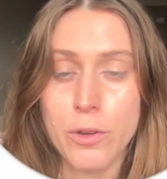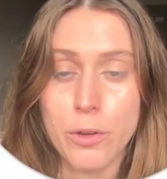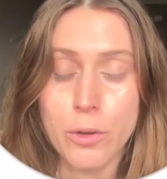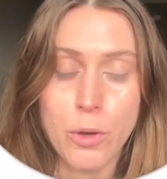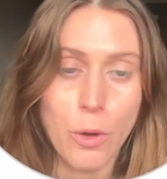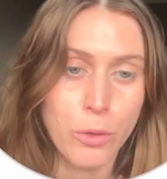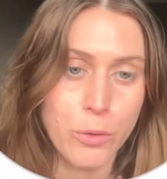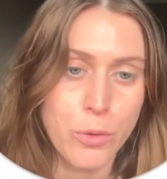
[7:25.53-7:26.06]

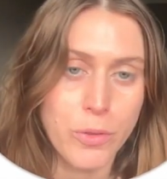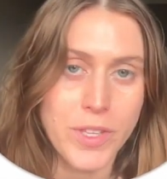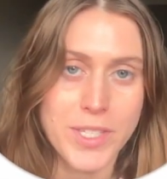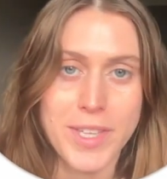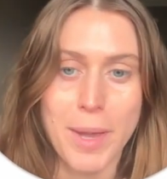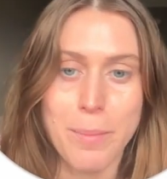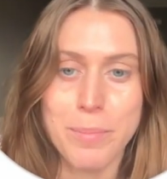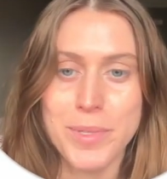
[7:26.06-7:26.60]
go through these
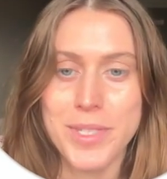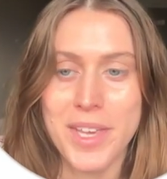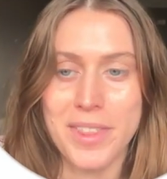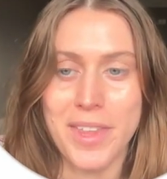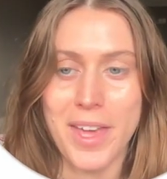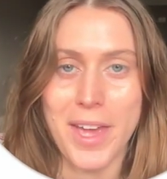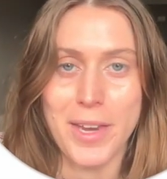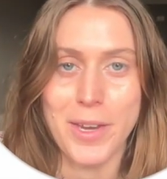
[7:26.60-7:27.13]
steps, and
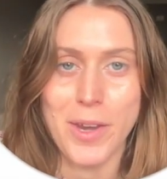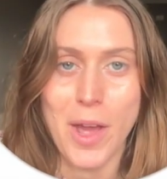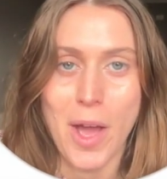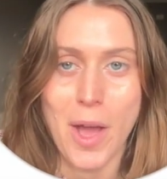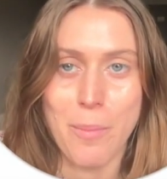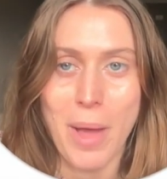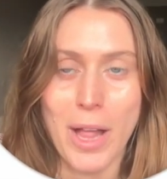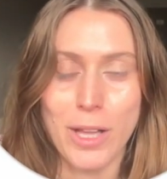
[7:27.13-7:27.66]
then
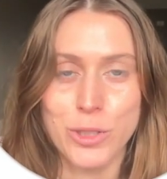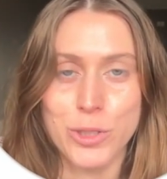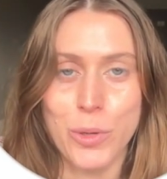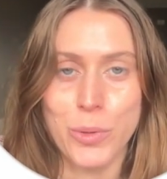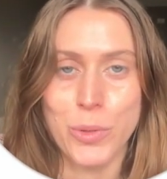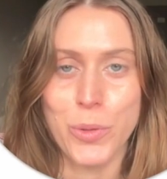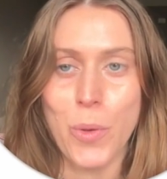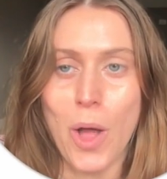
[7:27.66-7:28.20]
I'll show
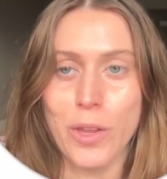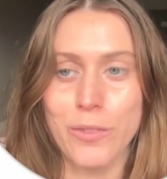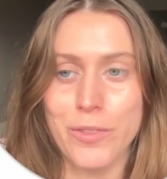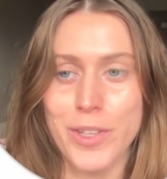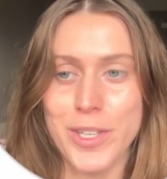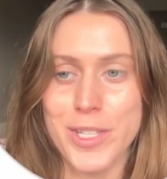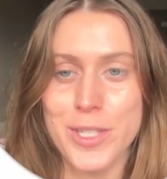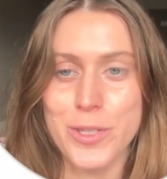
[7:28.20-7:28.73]
you all of
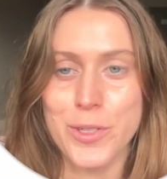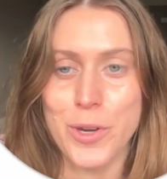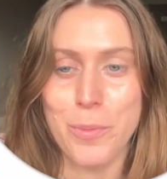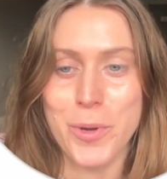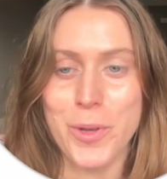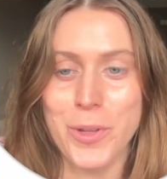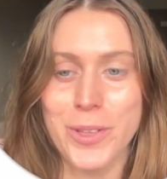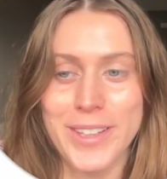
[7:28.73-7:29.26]
this in
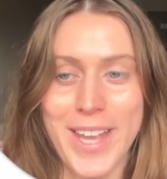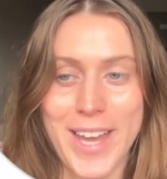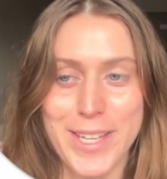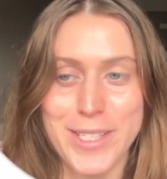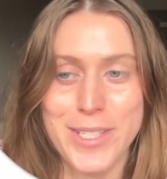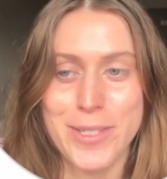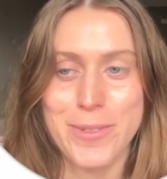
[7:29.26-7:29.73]
terminal next.